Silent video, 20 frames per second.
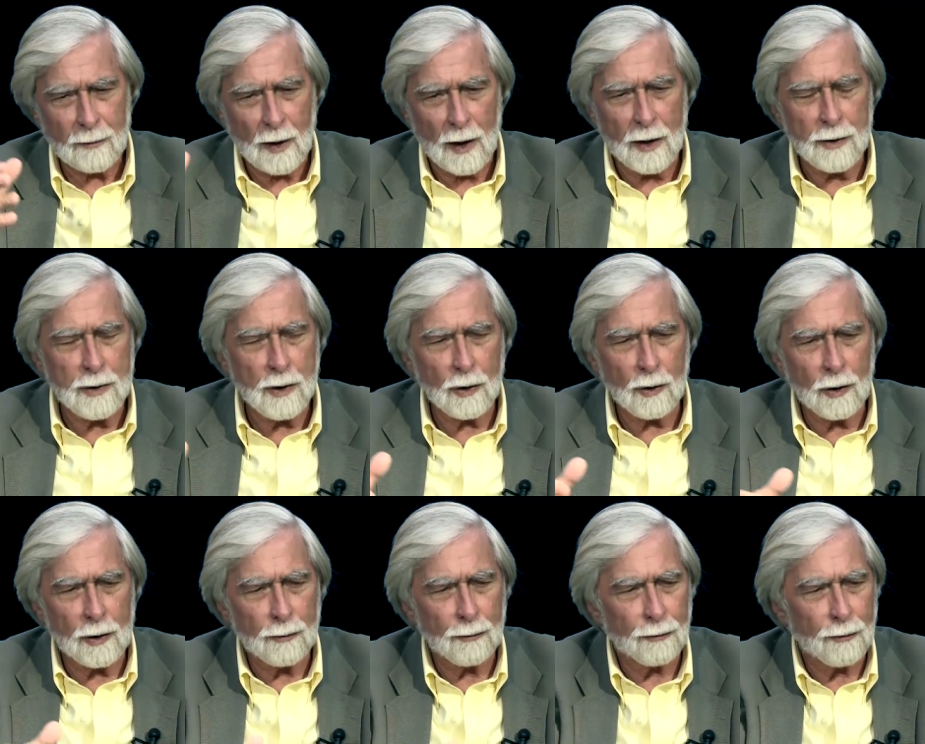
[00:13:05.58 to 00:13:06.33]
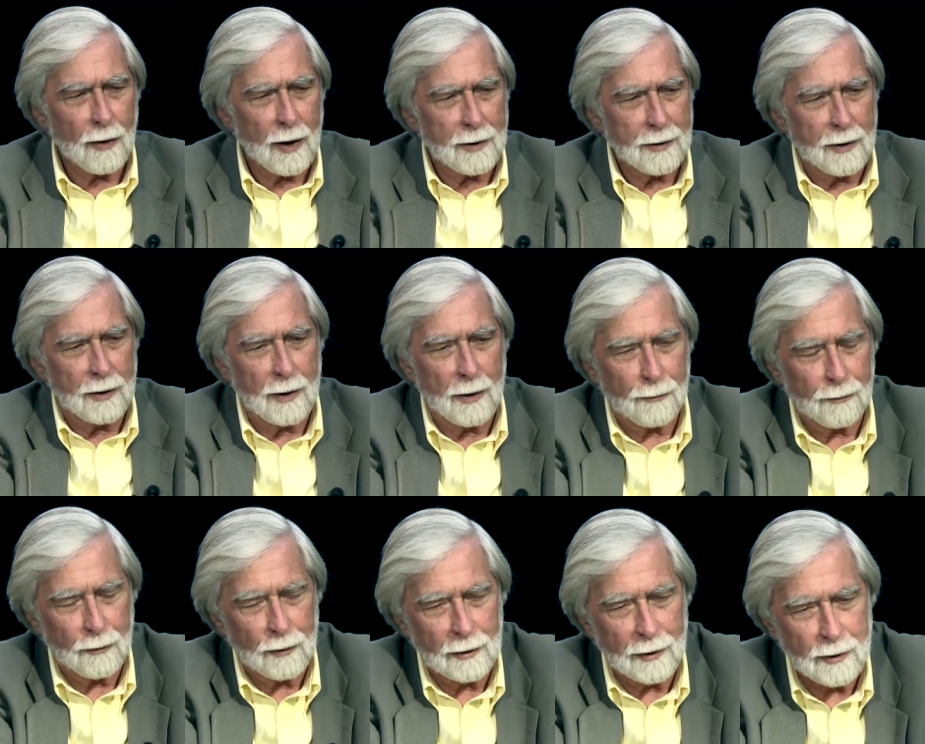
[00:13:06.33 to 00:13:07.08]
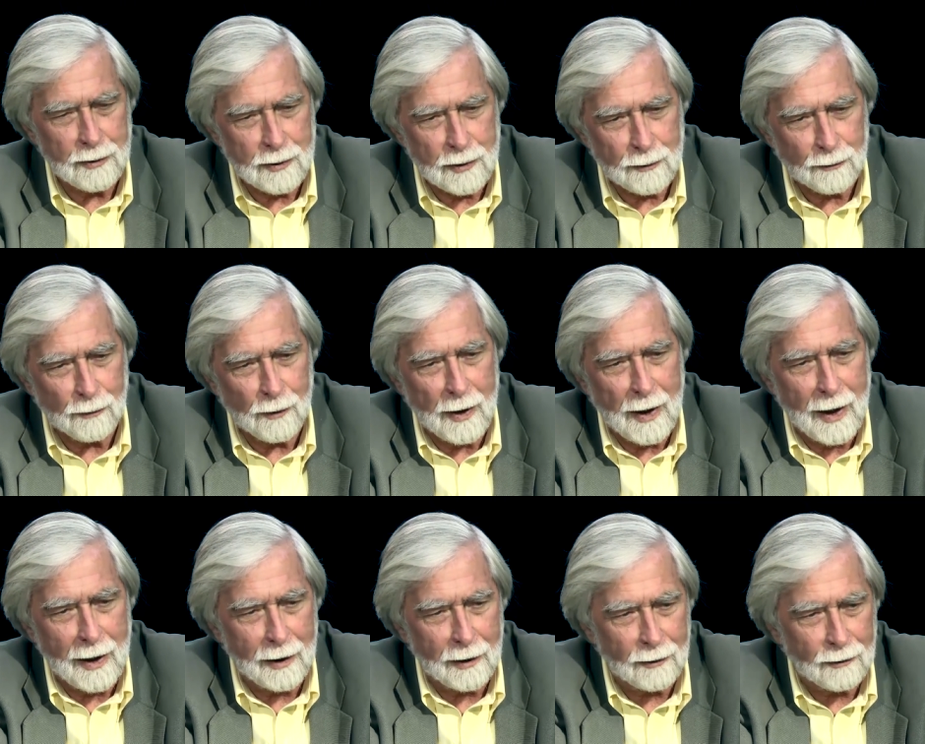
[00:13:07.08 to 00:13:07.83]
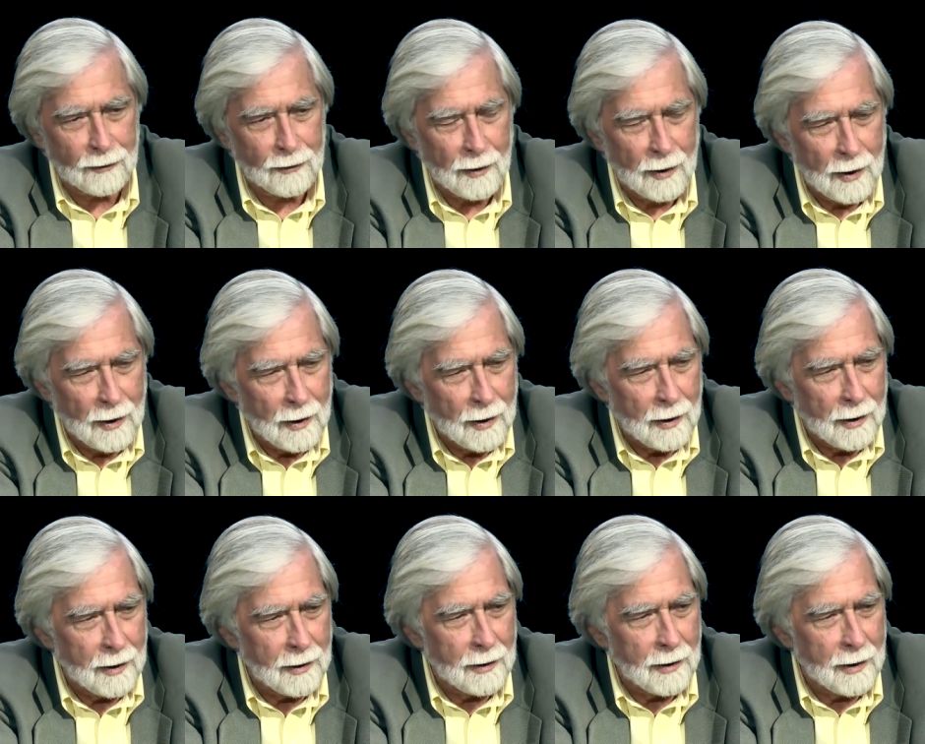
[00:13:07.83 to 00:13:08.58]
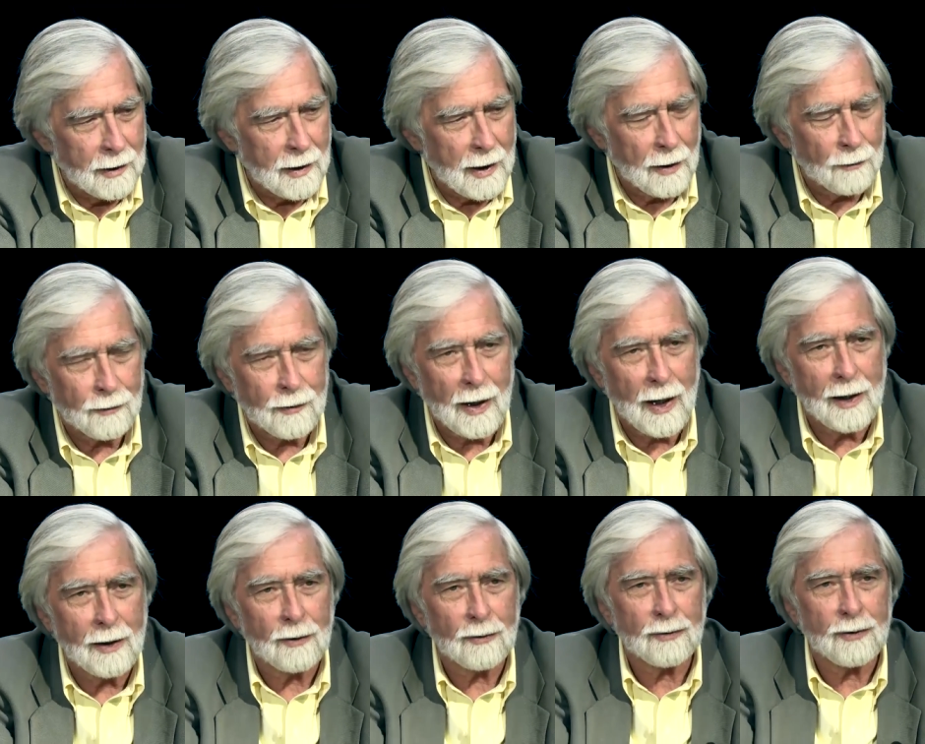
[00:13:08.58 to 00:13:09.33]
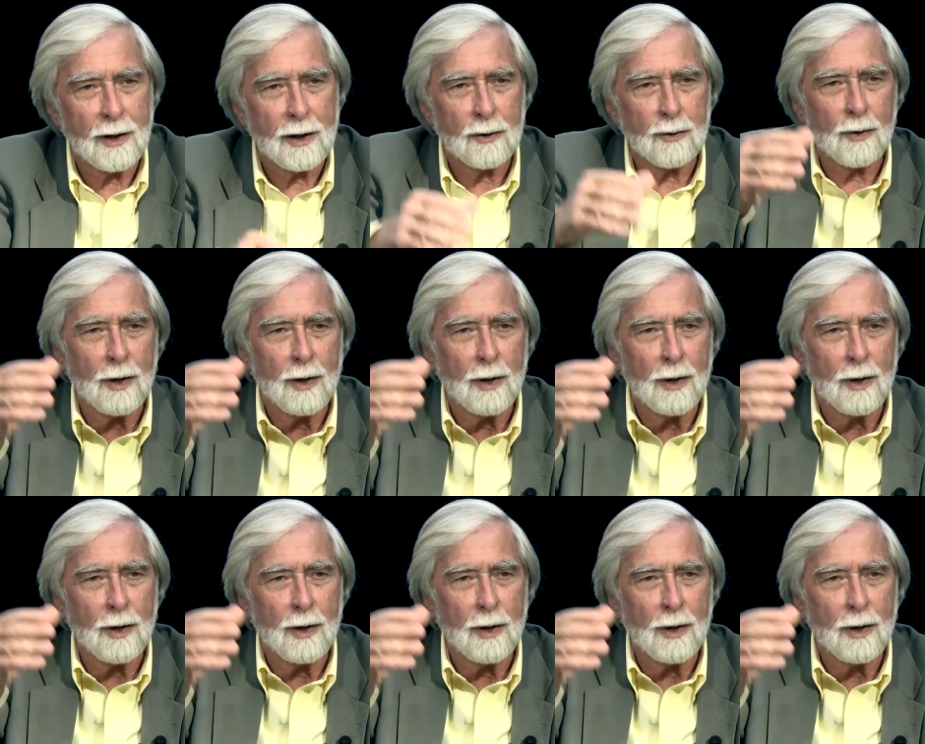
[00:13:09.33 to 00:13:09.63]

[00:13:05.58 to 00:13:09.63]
And you couldn't find enough religious fanatics in, in Afghanistan.